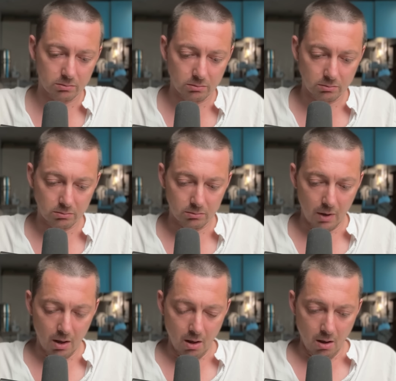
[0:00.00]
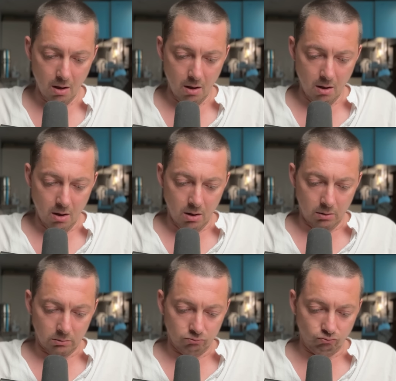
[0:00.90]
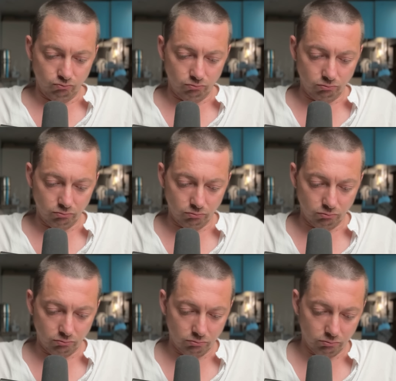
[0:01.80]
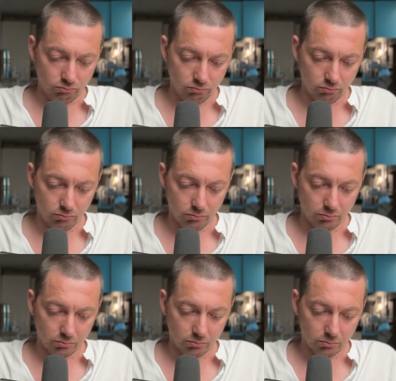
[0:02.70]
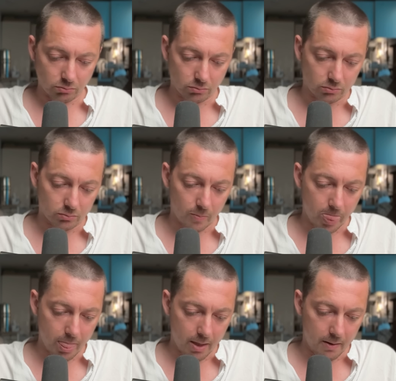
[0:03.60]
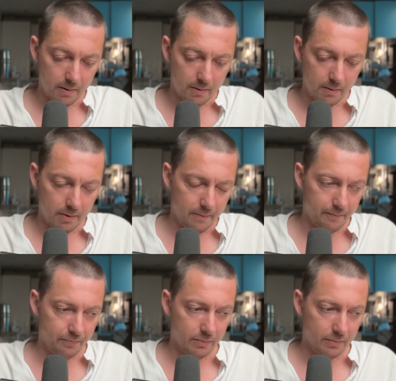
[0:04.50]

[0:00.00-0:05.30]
(silence)